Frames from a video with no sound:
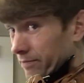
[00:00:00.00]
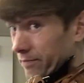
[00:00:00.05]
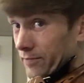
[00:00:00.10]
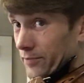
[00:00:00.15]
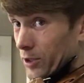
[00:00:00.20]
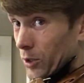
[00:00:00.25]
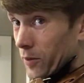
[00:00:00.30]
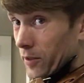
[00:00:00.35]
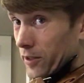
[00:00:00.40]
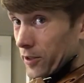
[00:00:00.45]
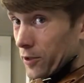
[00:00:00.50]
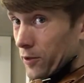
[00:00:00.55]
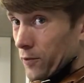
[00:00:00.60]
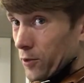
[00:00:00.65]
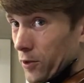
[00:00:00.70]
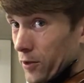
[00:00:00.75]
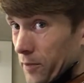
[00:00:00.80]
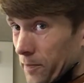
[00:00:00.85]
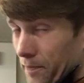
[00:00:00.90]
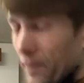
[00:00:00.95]
So on and so
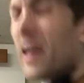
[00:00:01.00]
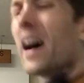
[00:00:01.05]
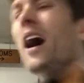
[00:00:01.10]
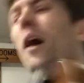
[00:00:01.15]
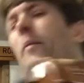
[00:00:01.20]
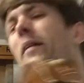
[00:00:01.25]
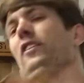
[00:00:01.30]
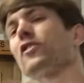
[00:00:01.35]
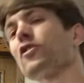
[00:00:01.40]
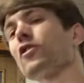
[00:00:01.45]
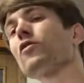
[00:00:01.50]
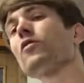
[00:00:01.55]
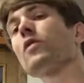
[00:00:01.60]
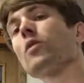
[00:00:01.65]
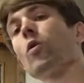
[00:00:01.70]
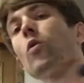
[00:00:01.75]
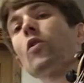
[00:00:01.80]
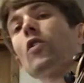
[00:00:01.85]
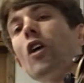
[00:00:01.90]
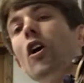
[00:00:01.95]
forth. I'll make sure to
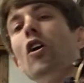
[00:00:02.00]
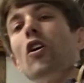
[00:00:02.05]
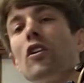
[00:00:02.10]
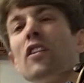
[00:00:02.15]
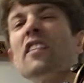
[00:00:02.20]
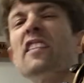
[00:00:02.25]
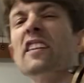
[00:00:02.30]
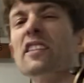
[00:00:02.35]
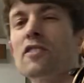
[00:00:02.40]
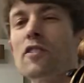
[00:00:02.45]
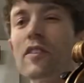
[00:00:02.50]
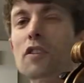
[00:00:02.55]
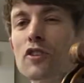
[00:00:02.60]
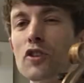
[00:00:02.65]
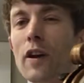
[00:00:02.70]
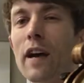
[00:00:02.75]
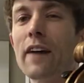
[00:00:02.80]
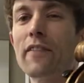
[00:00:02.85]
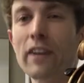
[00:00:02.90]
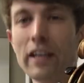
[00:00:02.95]
record all of these so
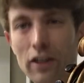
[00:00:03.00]
that you have a